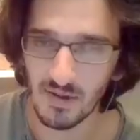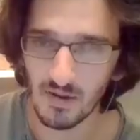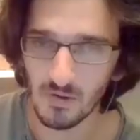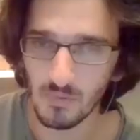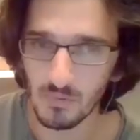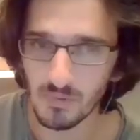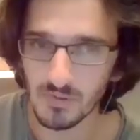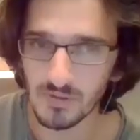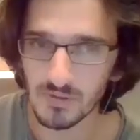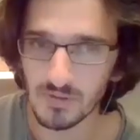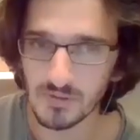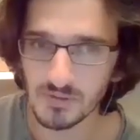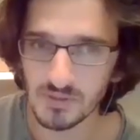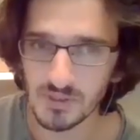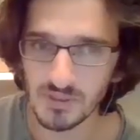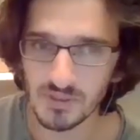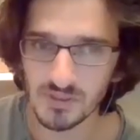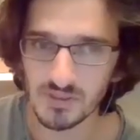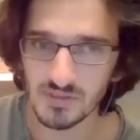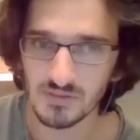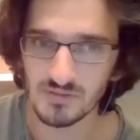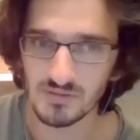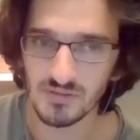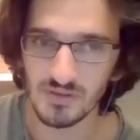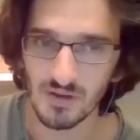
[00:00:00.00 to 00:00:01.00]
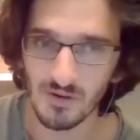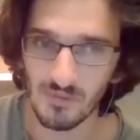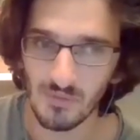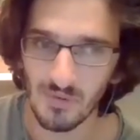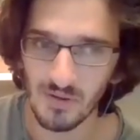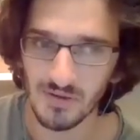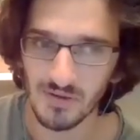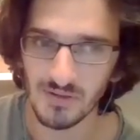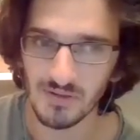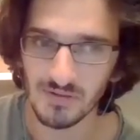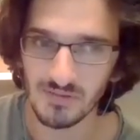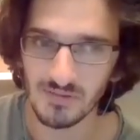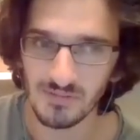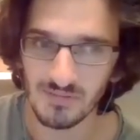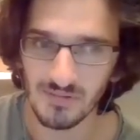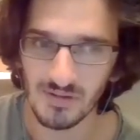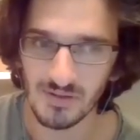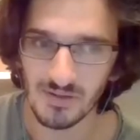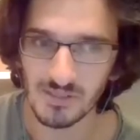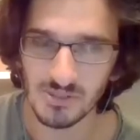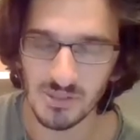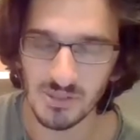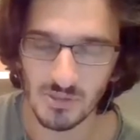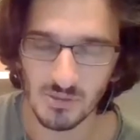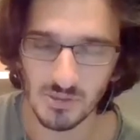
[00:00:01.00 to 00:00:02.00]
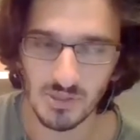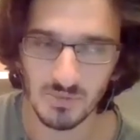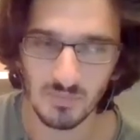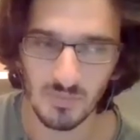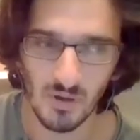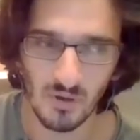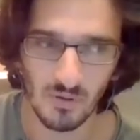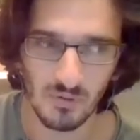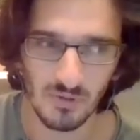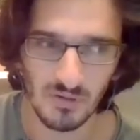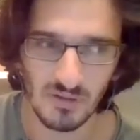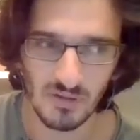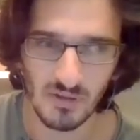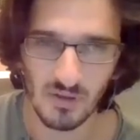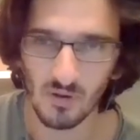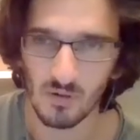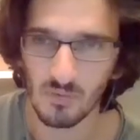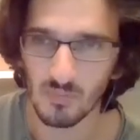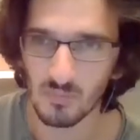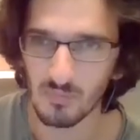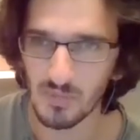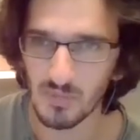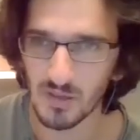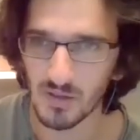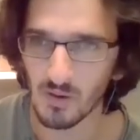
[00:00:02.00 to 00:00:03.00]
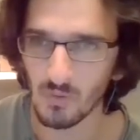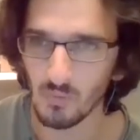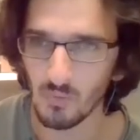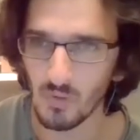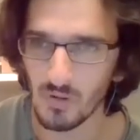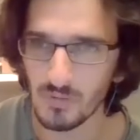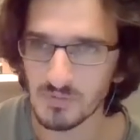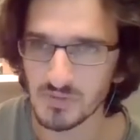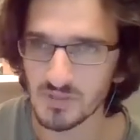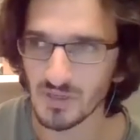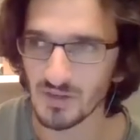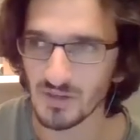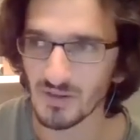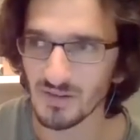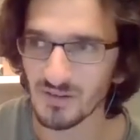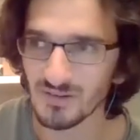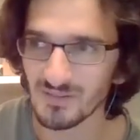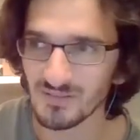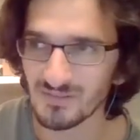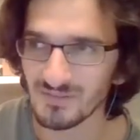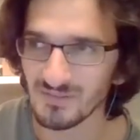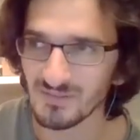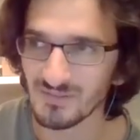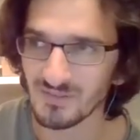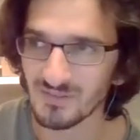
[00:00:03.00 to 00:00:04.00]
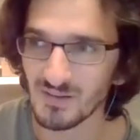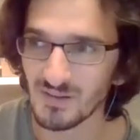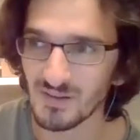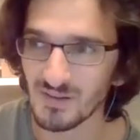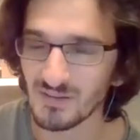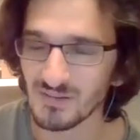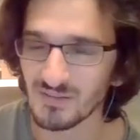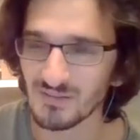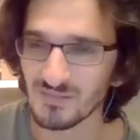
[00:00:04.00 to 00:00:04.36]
where you can just, any Joe Schmo can go make a website and